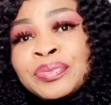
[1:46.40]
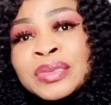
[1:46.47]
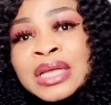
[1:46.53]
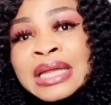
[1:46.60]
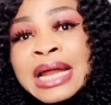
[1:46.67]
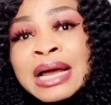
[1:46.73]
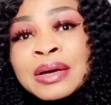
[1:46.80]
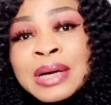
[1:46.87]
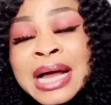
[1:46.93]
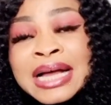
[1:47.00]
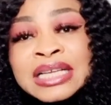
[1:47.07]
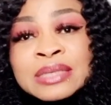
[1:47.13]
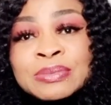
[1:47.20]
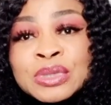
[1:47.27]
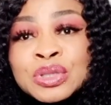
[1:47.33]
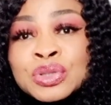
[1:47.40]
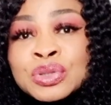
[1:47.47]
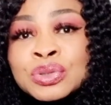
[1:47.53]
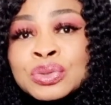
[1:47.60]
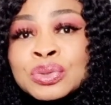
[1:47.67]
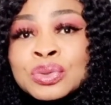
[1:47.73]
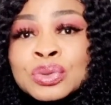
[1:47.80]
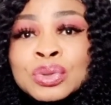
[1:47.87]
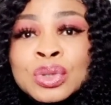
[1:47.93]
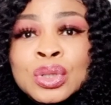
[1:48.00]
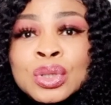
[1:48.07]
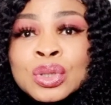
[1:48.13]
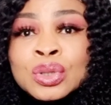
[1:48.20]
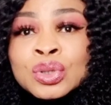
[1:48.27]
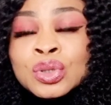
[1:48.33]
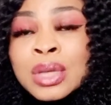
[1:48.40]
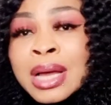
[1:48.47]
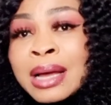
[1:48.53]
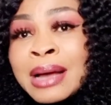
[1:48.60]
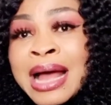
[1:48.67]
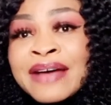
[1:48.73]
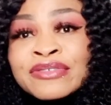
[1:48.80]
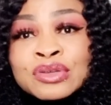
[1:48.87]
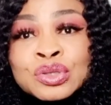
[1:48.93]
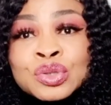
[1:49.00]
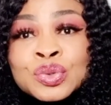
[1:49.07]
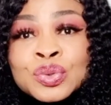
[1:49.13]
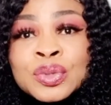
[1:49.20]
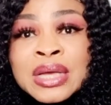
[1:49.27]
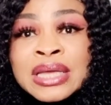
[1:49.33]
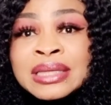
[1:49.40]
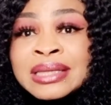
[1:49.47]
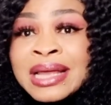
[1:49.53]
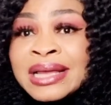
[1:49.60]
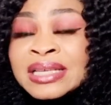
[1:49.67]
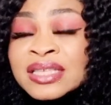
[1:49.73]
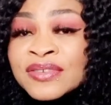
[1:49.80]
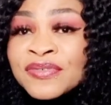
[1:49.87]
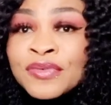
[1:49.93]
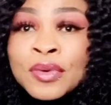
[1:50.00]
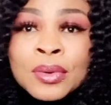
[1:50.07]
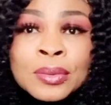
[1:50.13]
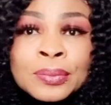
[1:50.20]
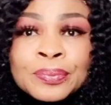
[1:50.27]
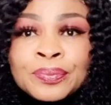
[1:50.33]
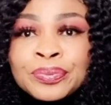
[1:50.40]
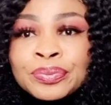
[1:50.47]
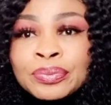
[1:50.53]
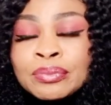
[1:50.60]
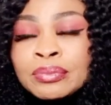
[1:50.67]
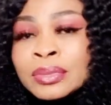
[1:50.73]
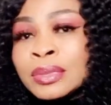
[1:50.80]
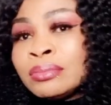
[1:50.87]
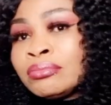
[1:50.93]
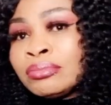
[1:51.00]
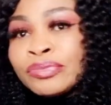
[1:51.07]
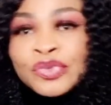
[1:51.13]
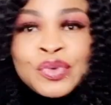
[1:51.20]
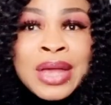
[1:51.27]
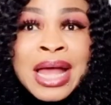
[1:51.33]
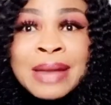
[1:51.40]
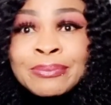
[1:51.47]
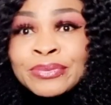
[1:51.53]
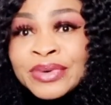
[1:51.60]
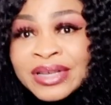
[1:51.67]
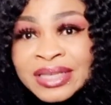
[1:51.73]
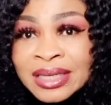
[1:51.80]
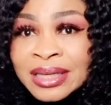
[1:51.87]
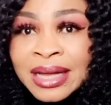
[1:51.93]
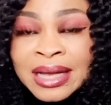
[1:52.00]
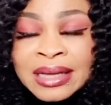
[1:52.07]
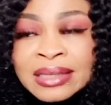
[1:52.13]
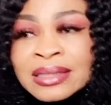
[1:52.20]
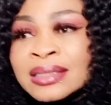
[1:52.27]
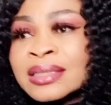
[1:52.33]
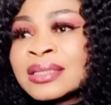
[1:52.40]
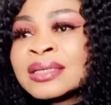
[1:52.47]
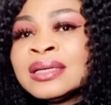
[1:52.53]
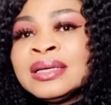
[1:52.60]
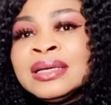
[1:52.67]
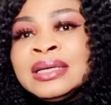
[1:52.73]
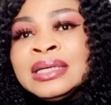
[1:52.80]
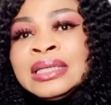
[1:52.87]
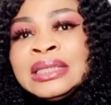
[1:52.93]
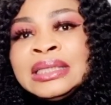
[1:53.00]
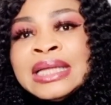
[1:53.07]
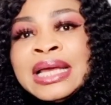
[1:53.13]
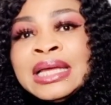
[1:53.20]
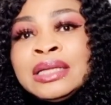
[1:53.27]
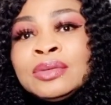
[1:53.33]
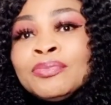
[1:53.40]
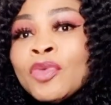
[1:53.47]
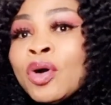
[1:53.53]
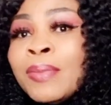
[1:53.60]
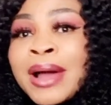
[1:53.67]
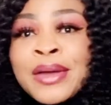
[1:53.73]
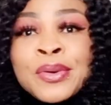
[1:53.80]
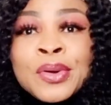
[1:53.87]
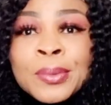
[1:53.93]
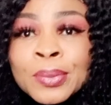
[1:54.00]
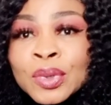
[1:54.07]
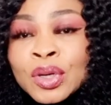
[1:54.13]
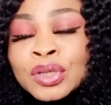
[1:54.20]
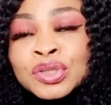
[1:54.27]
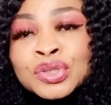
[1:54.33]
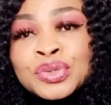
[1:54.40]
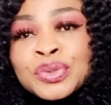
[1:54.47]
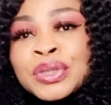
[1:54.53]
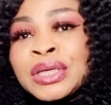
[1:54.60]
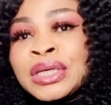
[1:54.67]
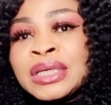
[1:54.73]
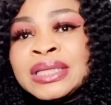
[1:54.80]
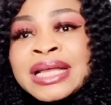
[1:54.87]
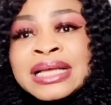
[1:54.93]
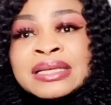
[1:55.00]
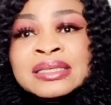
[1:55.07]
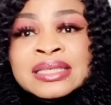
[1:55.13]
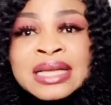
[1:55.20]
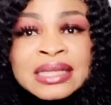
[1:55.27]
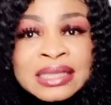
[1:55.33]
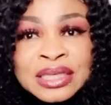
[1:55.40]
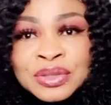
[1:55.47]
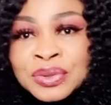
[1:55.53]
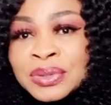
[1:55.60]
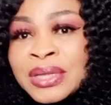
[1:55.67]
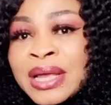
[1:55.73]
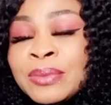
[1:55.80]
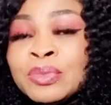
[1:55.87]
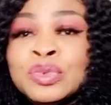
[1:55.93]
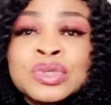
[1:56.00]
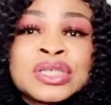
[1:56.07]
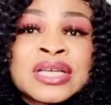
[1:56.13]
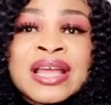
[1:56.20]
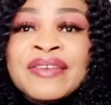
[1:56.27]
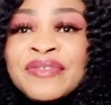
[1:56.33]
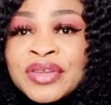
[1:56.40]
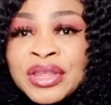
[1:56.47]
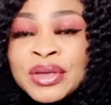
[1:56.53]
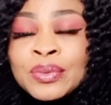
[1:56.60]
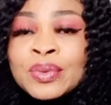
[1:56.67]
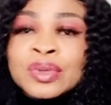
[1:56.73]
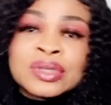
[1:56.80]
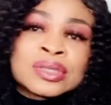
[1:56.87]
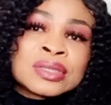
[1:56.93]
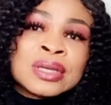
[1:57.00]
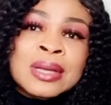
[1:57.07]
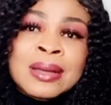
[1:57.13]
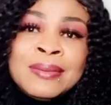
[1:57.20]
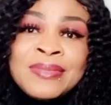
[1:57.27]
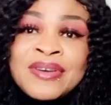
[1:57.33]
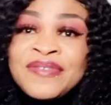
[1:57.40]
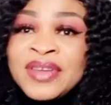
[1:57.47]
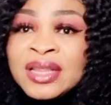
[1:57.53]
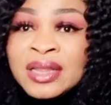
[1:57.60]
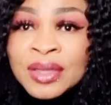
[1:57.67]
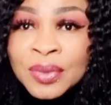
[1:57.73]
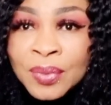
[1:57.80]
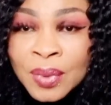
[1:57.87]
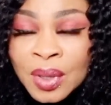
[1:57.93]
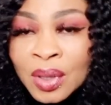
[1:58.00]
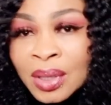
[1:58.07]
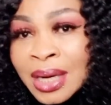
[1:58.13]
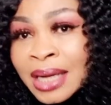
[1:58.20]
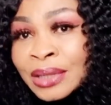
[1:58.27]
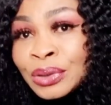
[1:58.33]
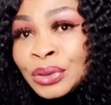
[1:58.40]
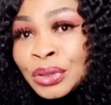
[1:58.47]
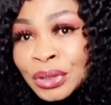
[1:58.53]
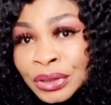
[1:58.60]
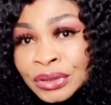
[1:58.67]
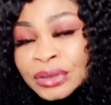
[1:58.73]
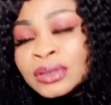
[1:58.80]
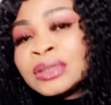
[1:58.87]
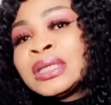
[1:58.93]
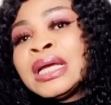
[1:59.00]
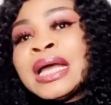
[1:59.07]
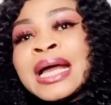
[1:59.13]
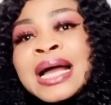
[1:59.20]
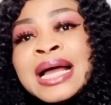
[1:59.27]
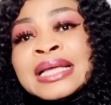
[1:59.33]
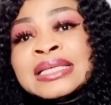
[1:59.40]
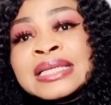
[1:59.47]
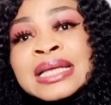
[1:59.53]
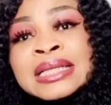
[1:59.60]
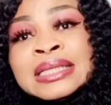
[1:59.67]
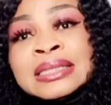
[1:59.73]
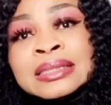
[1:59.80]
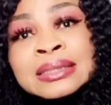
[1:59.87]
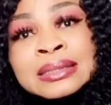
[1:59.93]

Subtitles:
they now asked me to have to do a test from where I'm resident, then or my home country, then send it to them, which everything was perfectly well and done. I sent